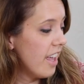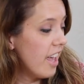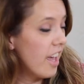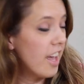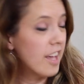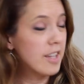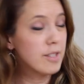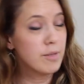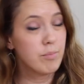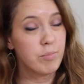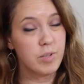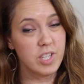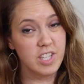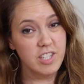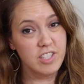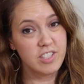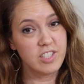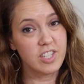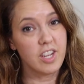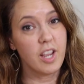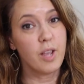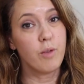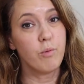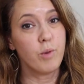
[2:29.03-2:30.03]
And
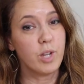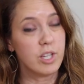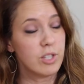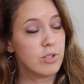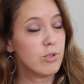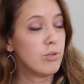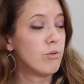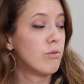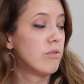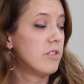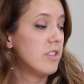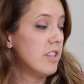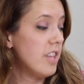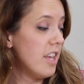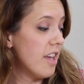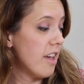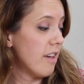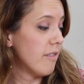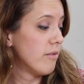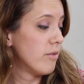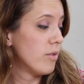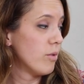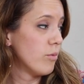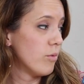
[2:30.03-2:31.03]
PJ went to
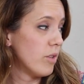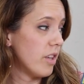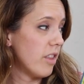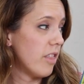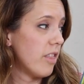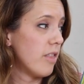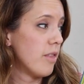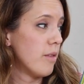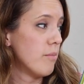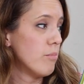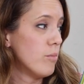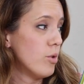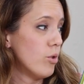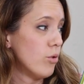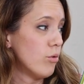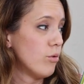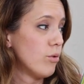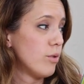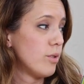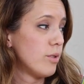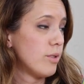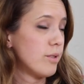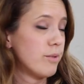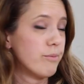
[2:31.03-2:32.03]
live with the
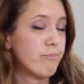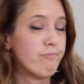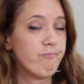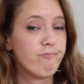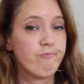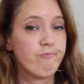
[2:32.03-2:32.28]
moose.